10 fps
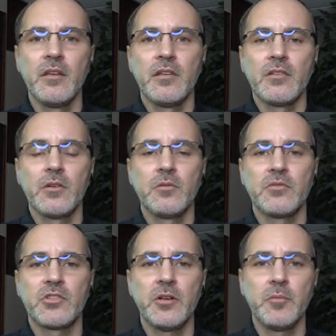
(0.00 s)
So
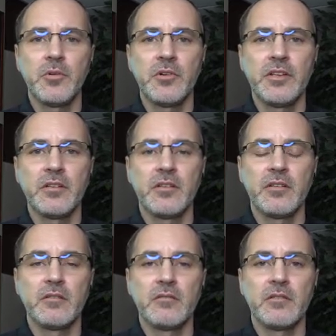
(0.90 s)
SharePoint,
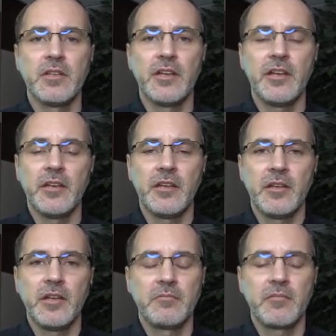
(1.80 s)
and
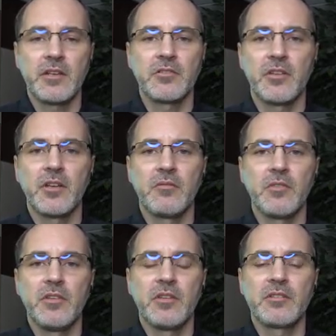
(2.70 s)
I actually
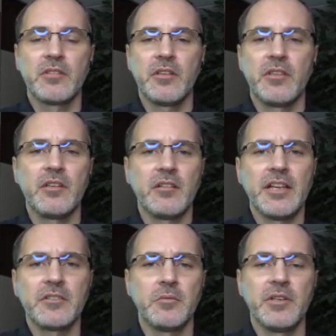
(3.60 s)
covered this, I think,
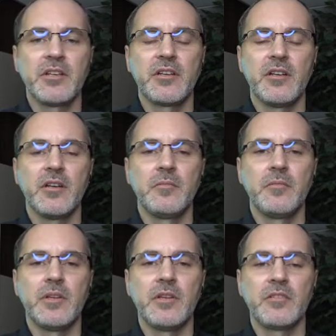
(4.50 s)
last week.
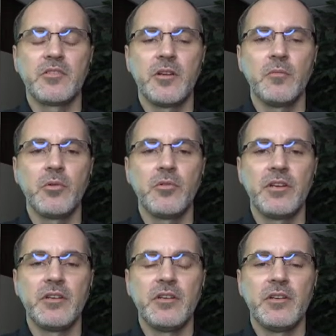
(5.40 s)

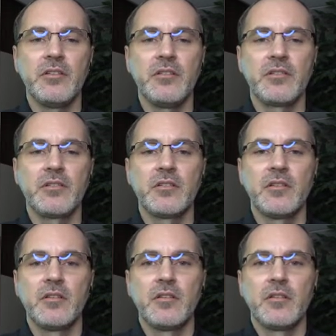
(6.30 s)
SharePoint is
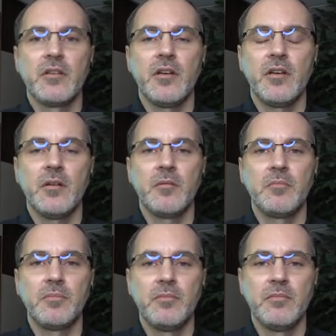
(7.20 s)

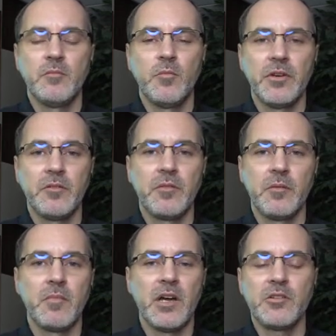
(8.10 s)
one of the
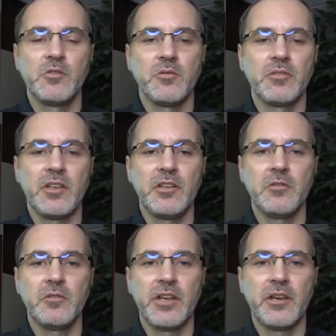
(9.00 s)
modules that
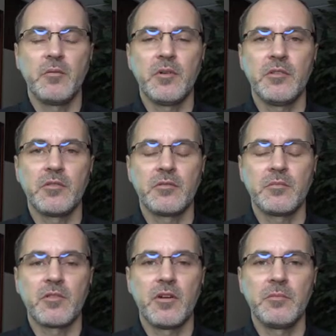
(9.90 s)
you get when you
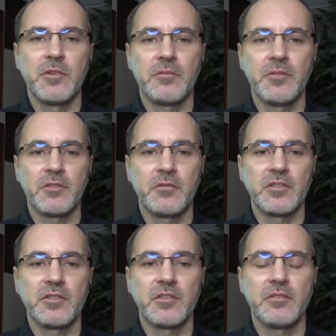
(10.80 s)
subscribe to Office
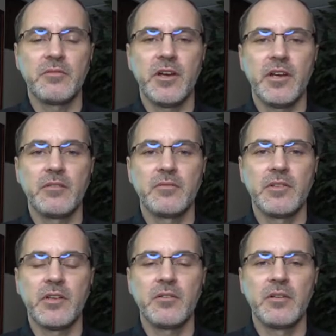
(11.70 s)
365.
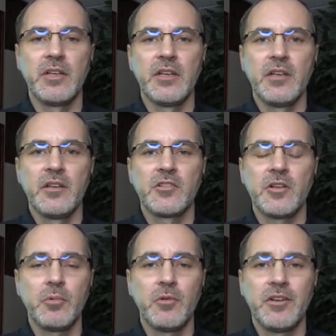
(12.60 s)
So
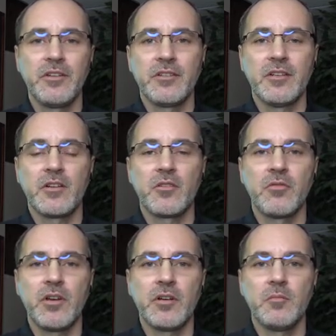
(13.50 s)
SharePoint is an
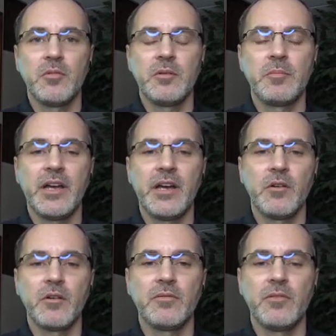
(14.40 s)
incredibly
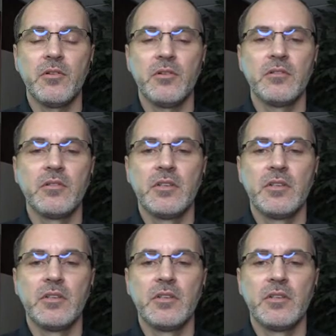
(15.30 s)
powerful